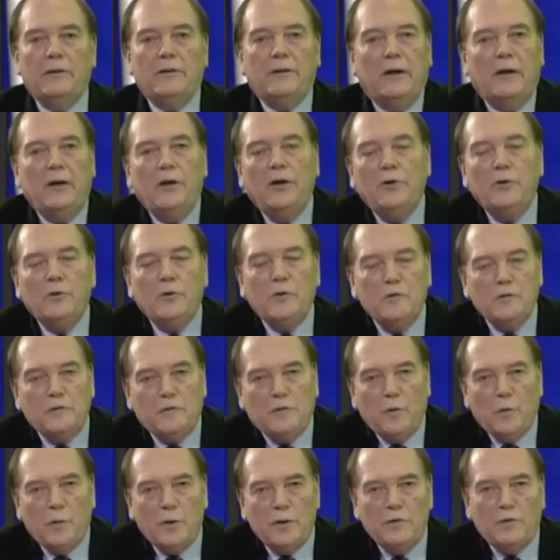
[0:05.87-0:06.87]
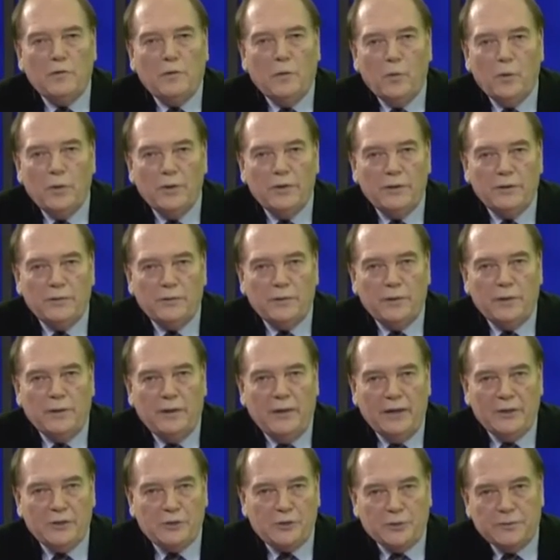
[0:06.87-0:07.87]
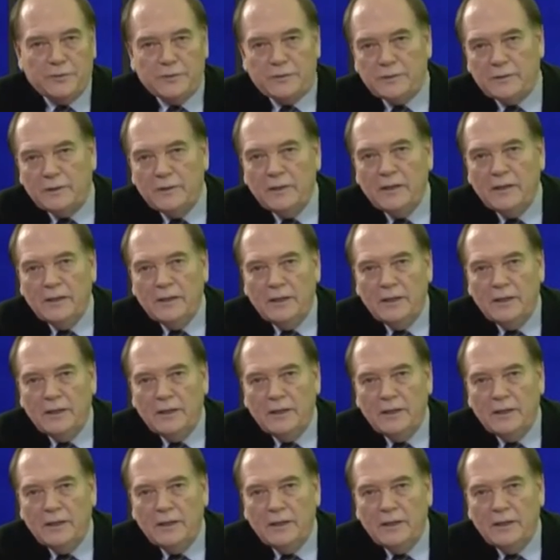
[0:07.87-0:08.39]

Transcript: at 144 different nations,